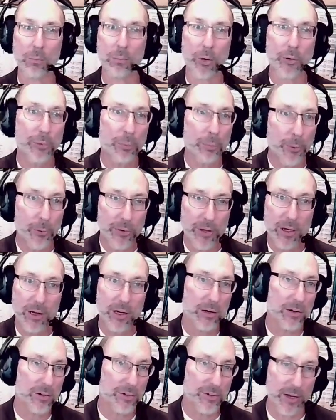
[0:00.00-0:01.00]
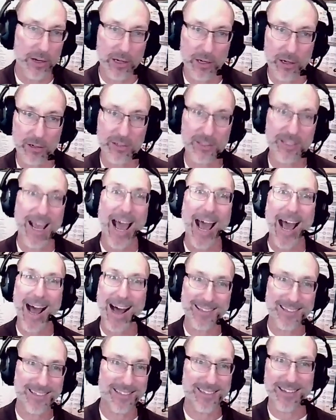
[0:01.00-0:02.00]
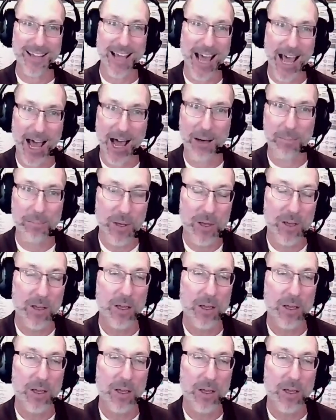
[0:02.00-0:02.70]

multiple years on your SaaS app,